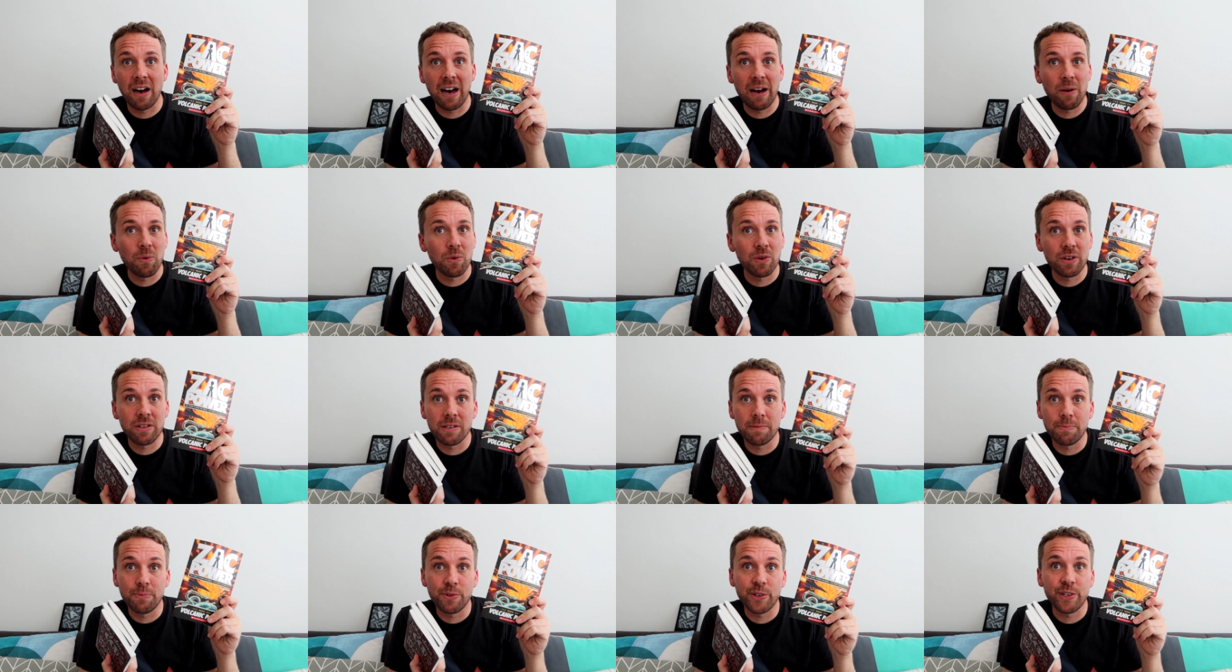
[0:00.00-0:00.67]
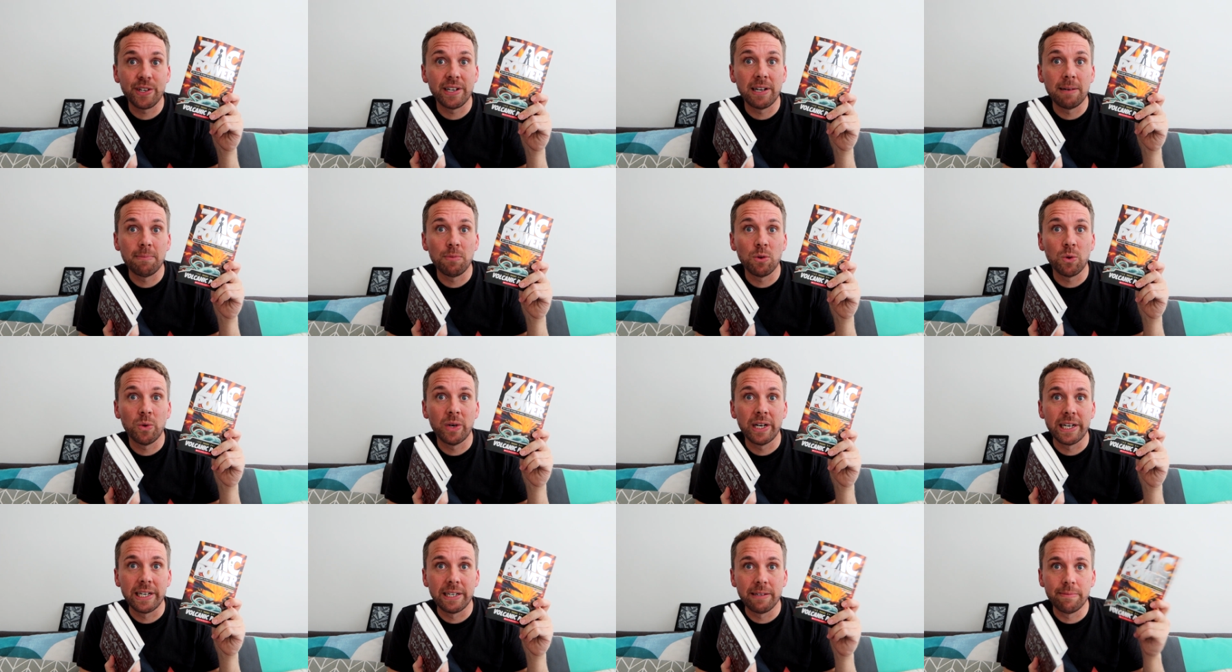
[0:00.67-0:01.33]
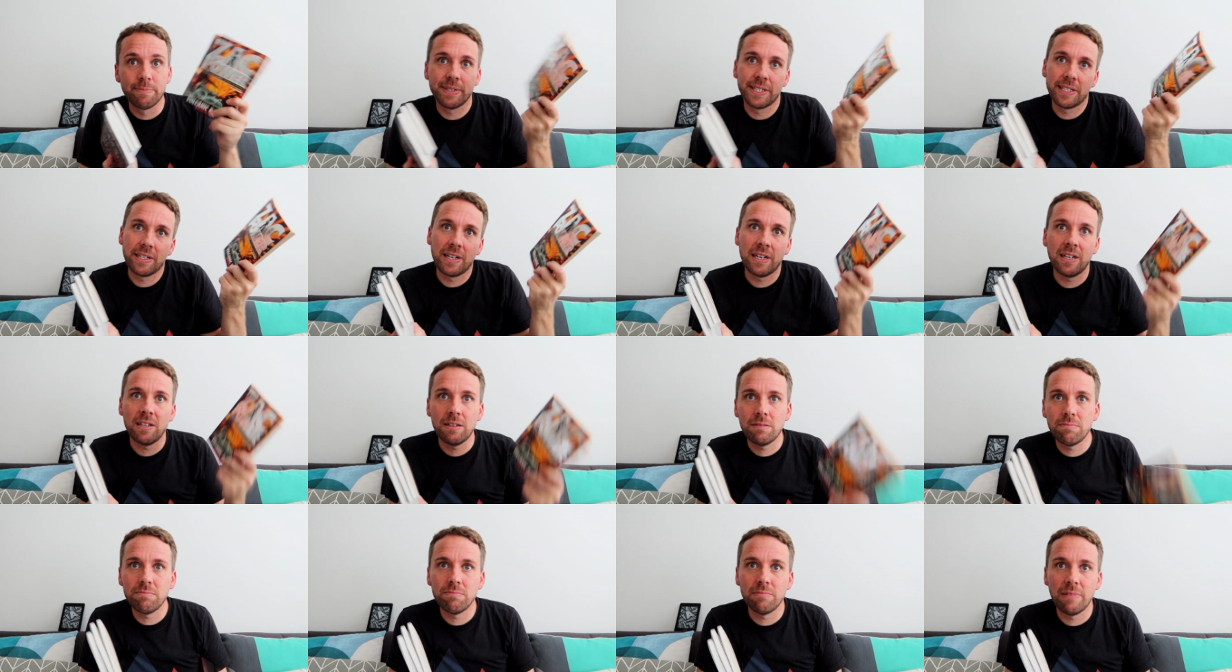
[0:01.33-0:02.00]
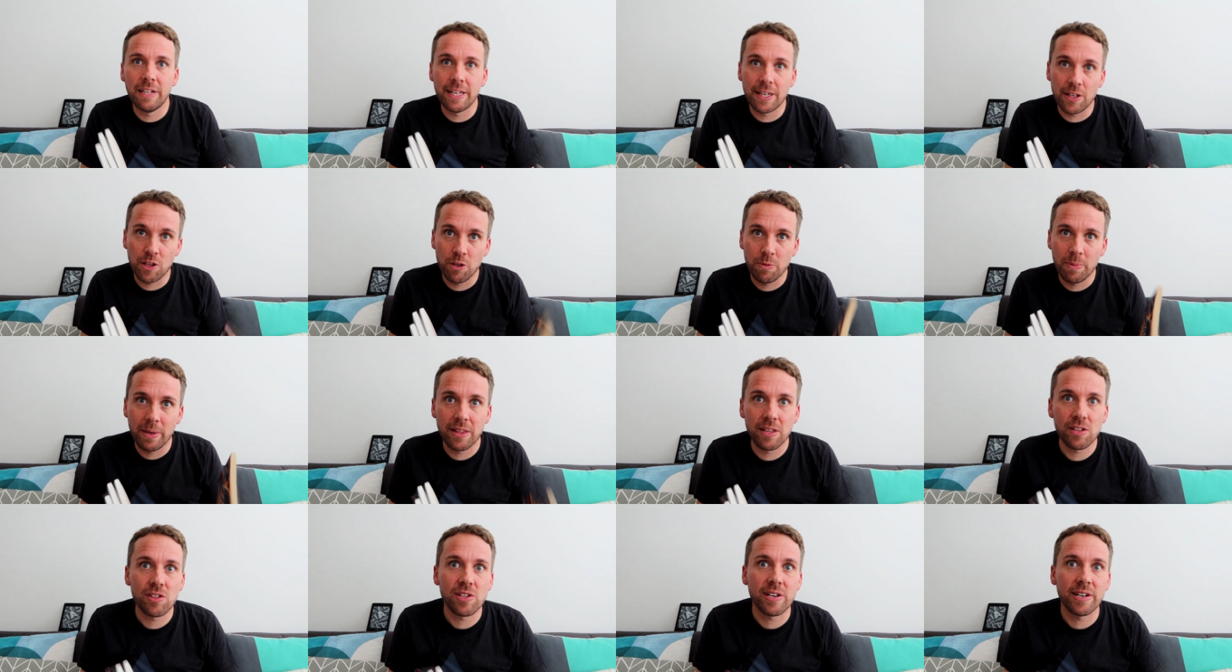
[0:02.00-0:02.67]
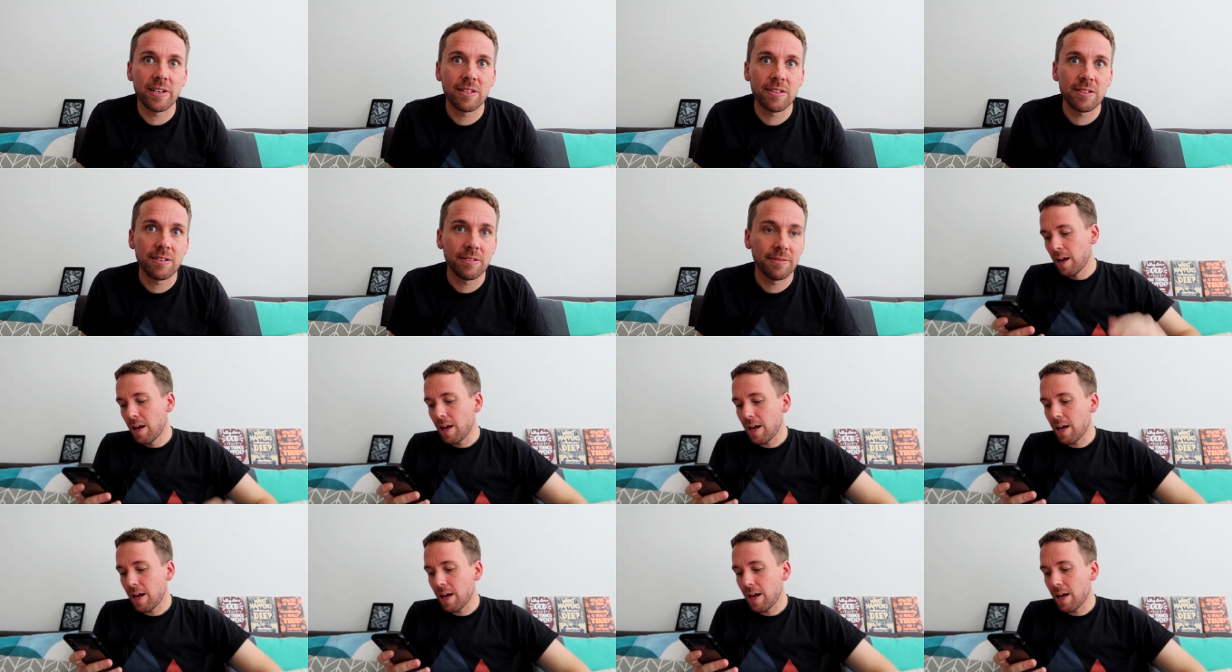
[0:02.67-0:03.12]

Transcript: I was at book number one, but I'll let you be the judge.